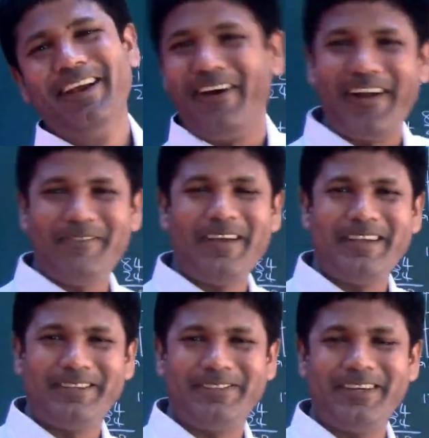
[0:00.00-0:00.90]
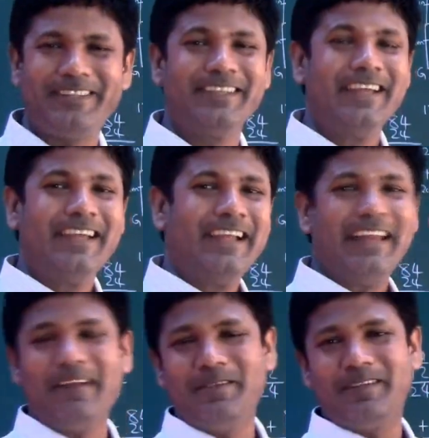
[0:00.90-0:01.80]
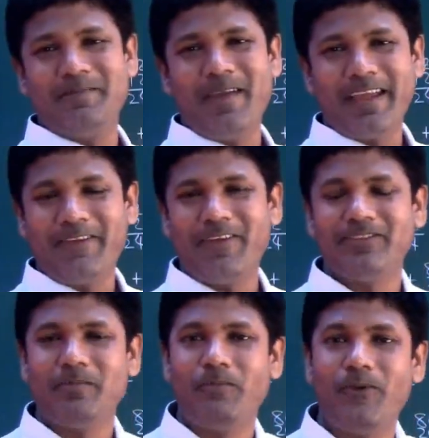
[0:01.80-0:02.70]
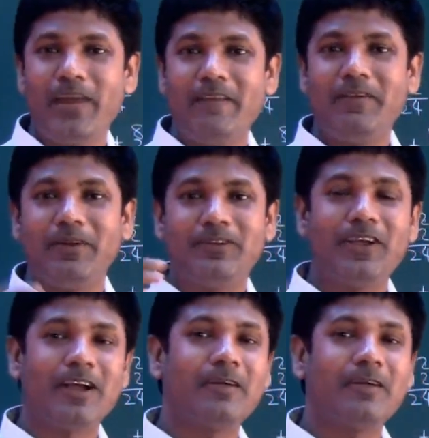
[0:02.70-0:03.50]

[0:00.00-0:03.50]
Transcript: Alright, my dear students, let Mr. Mac erase the board and we will talk